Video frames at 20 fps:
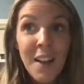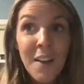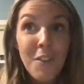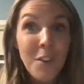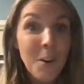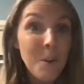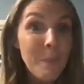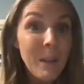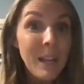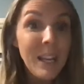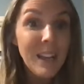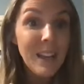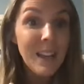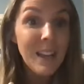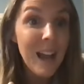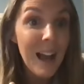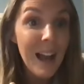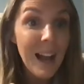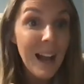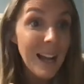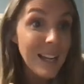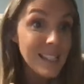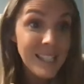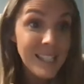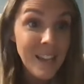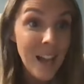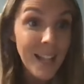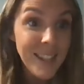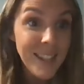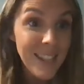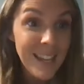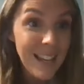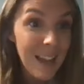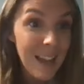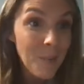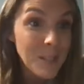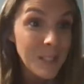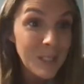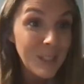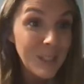for me, I did not think
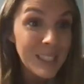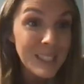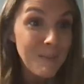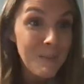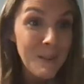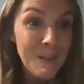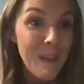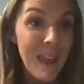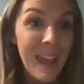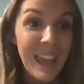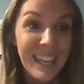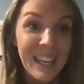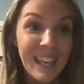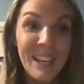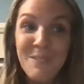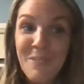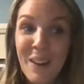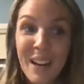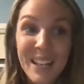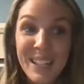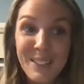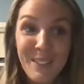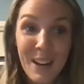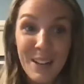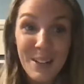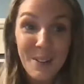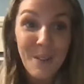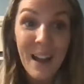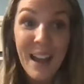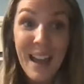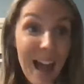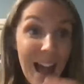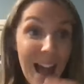I was going to be making money right away.